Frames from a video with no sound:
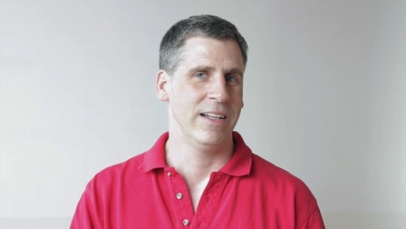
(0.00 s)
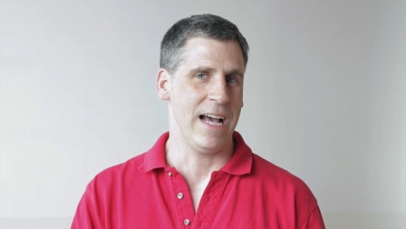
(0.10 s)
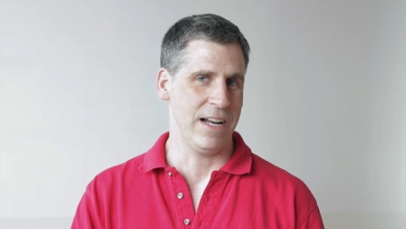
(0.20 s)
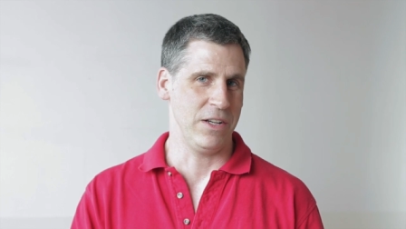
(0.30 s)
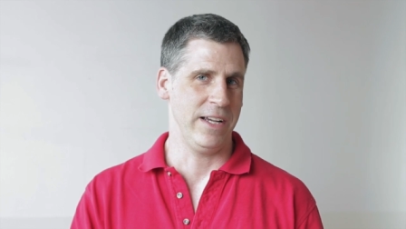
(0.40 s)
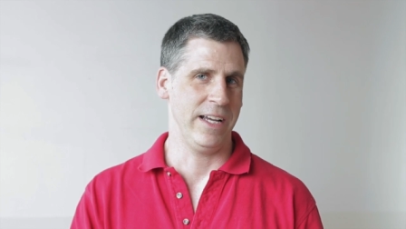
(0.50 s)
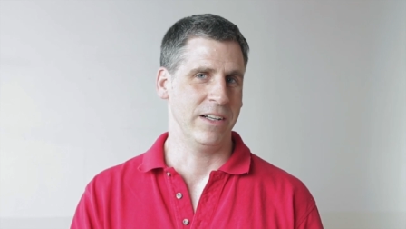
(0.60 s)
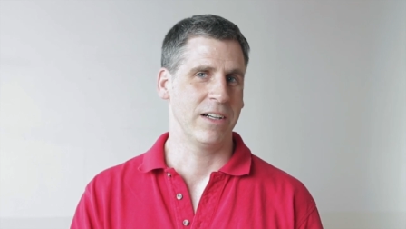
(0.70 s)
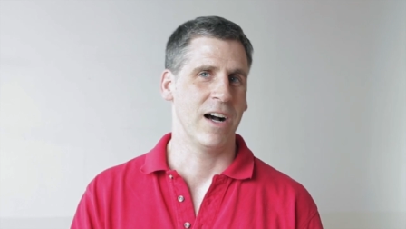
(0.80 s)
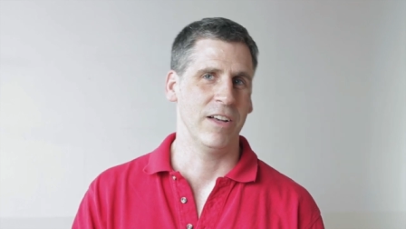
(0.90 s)
to how do you
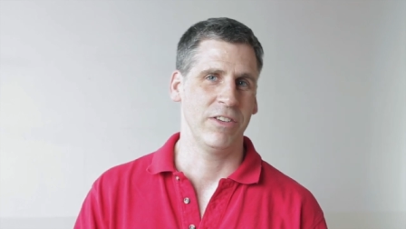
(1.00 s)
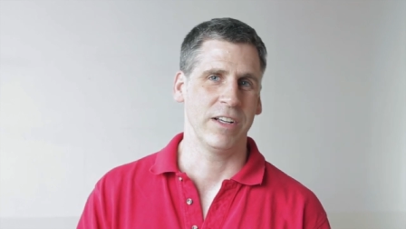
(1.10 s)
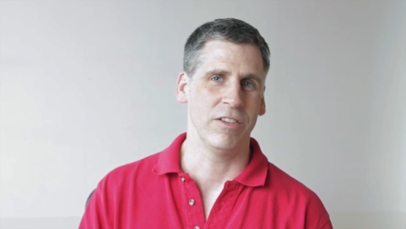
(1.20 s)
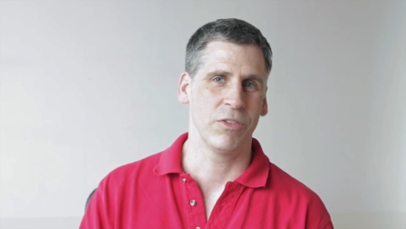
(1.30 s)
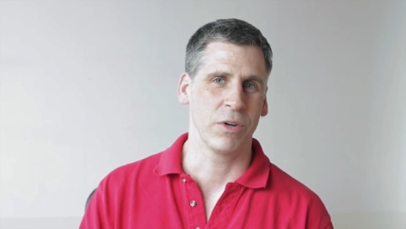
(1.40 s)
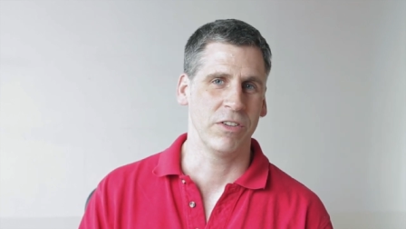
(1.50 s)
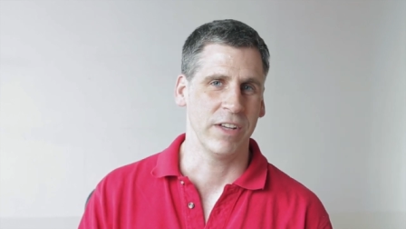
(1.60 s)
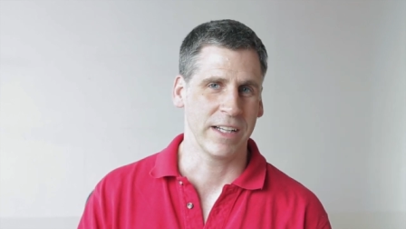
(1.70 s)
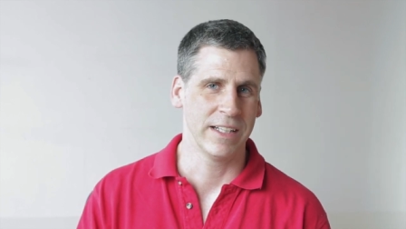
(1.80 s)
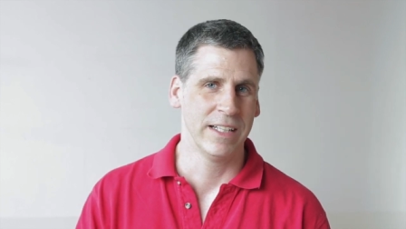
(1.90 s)
handle costing and
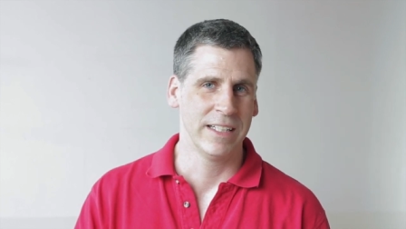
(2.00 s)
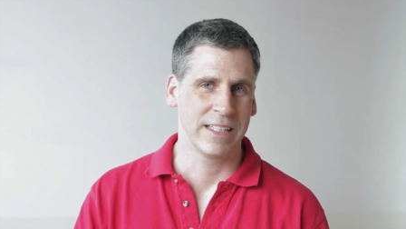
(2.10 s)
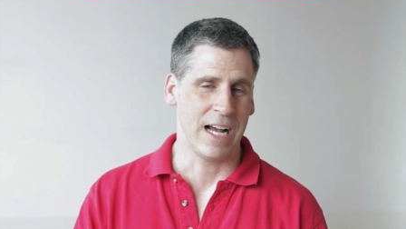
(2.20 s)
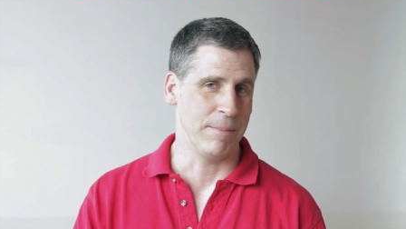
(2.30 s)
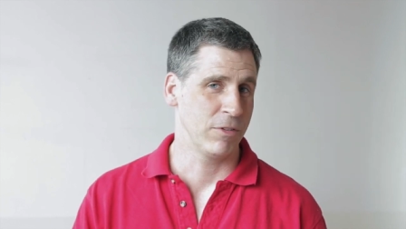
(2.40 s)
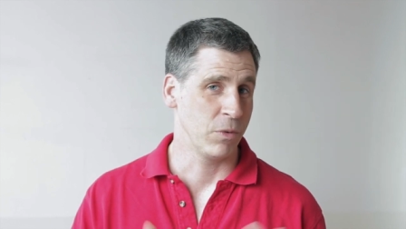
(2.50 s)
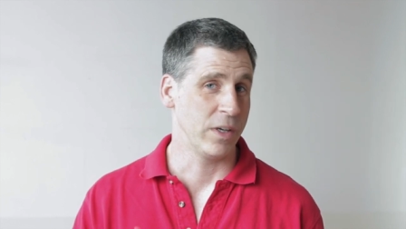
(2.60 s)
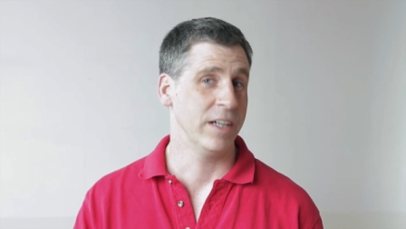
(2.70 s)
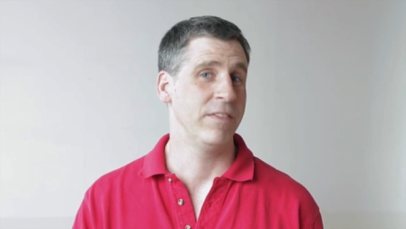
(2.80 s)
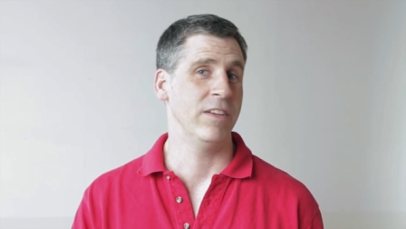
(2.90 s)
sourcing. Um, so
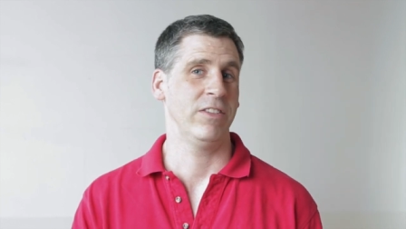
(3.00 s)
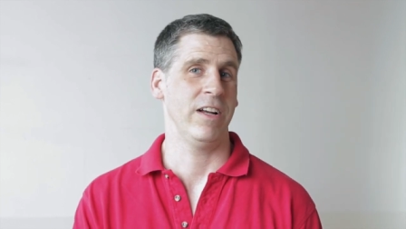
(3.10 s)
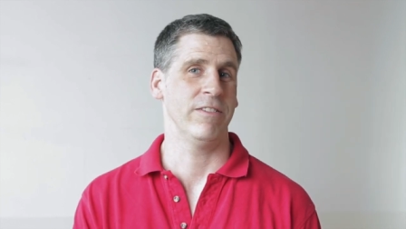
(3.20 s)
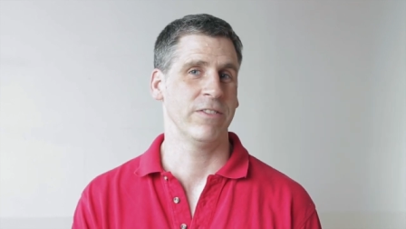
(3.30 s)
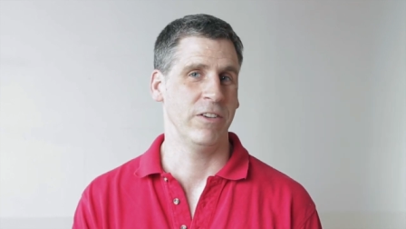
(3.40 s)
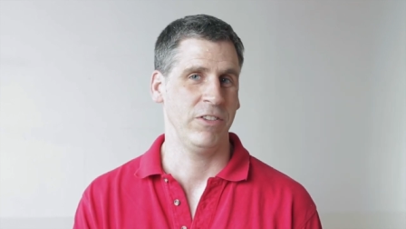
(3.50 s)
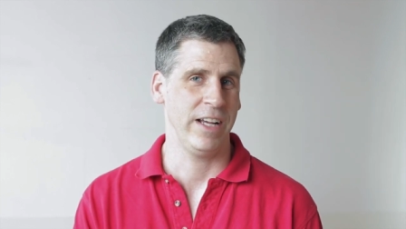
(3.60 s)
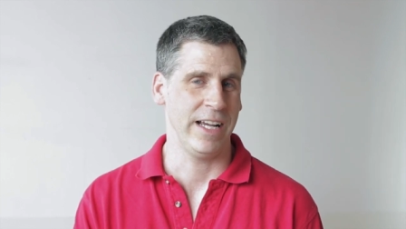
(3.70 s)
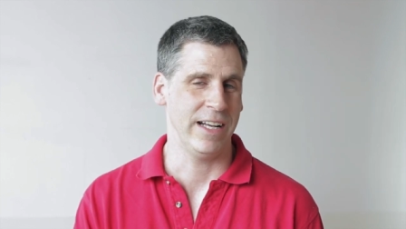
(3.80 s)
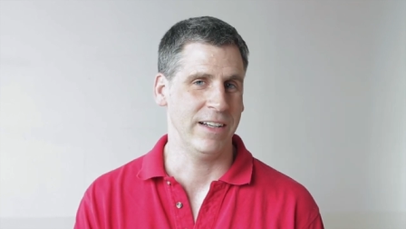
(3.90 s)
we lived this stuff
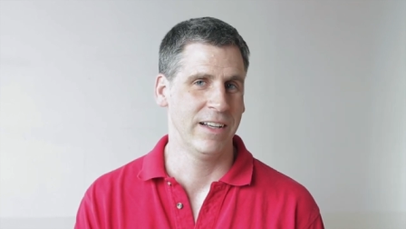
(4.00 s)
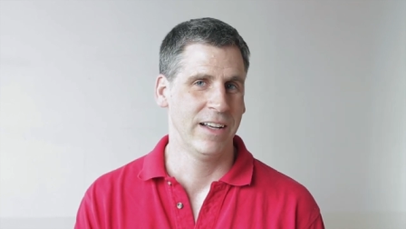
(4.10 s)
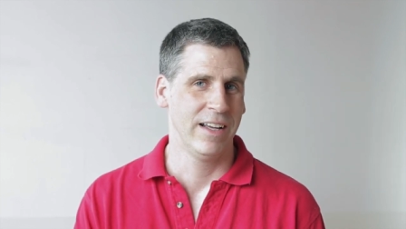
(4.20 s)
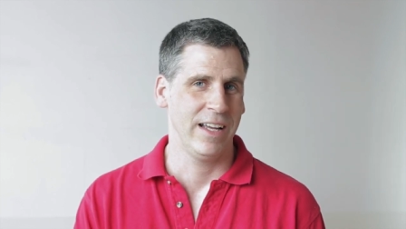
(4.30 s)
firsthand.